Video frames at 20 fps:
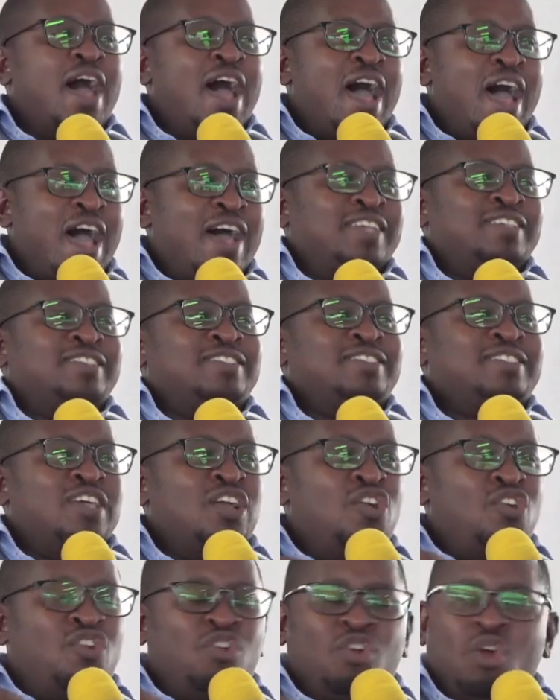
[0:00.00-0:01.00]
has
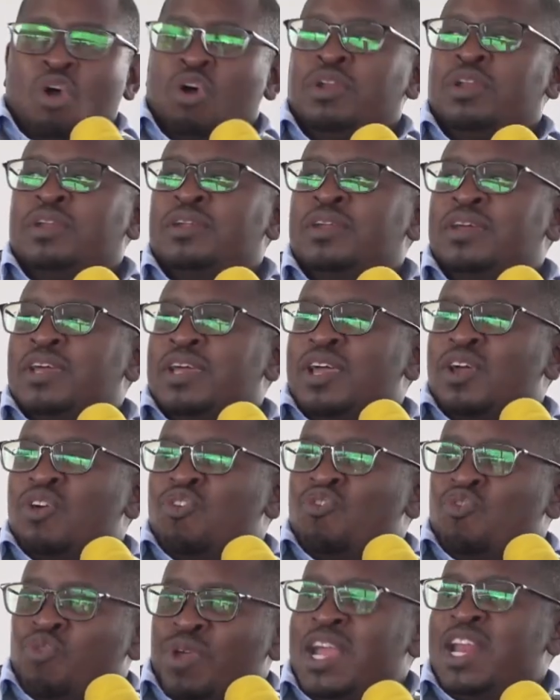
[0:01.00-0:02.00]
grown
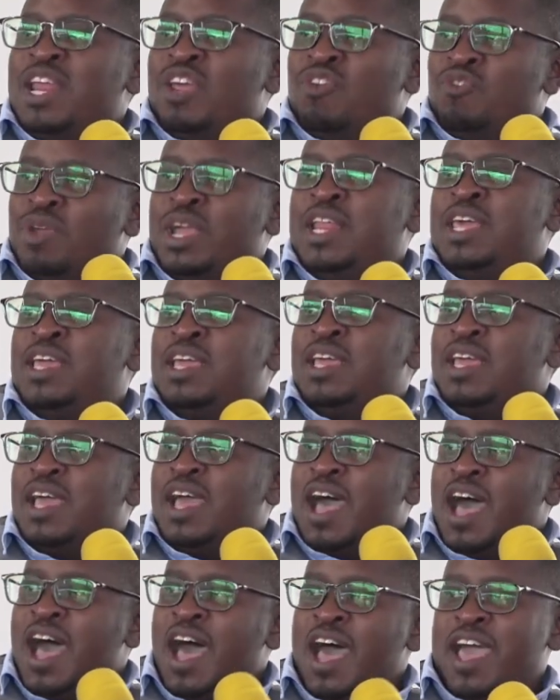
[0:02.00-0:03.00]
really, really
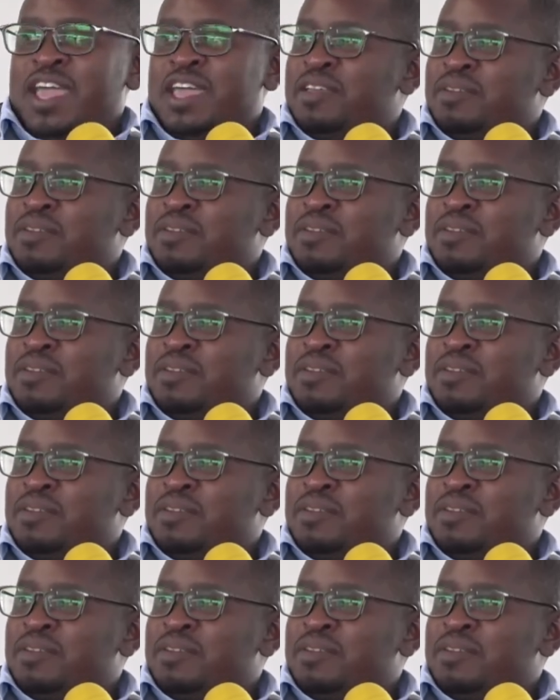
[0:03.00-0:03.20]
high.